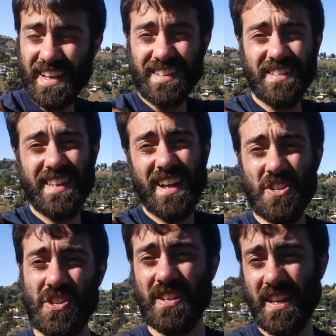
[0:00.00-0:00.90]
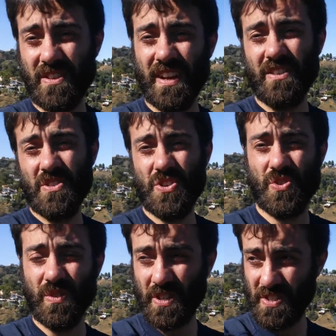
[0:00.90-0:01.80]
The tension that you got on your
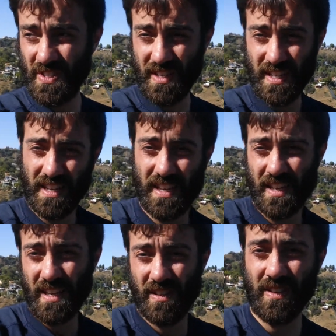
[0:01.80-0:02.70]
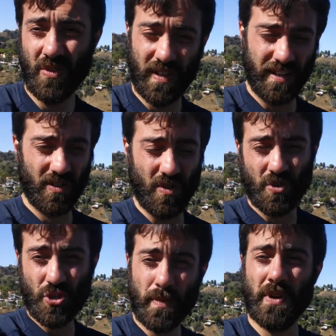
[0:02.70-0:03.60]
shoulders, you need to let it go.
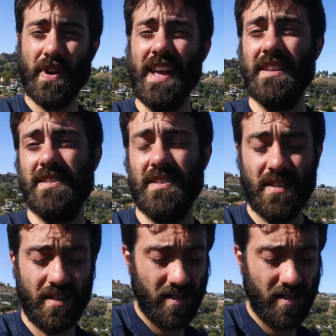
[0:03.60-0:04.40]
Show me your hands.